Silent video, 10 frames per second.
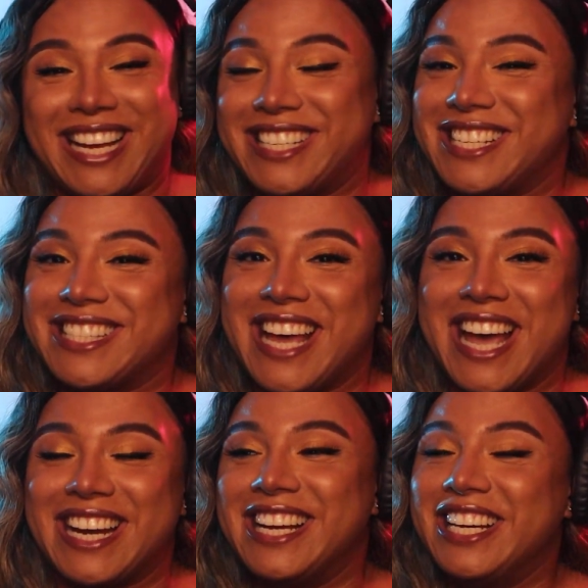Like she
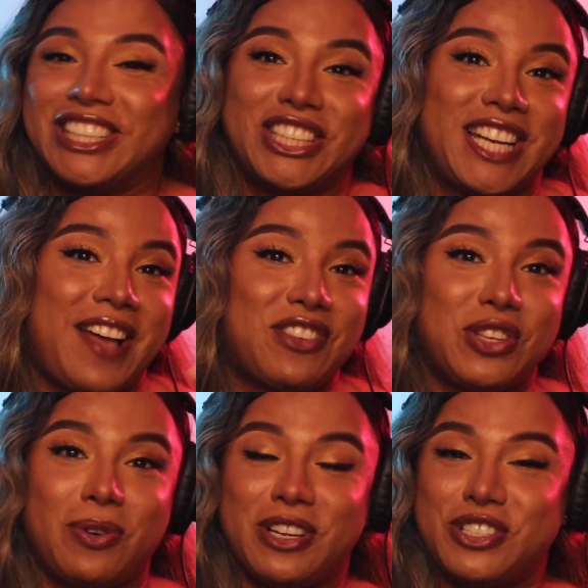said, she didn't have to
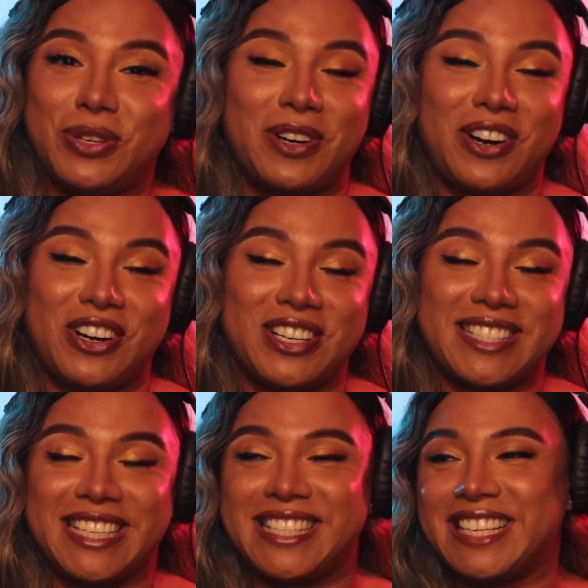do it, do it on her
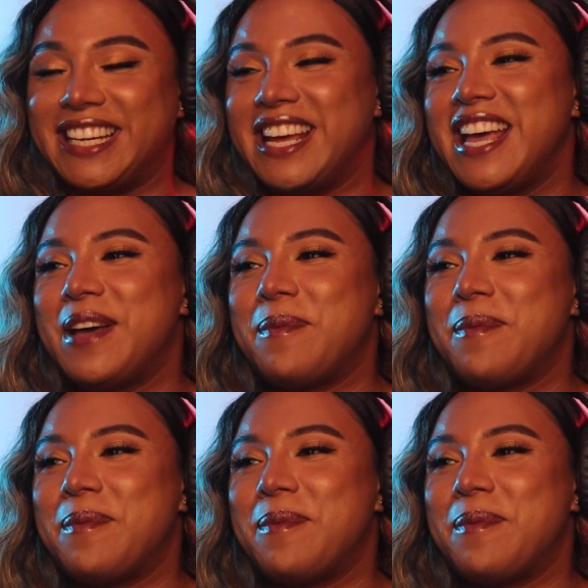season.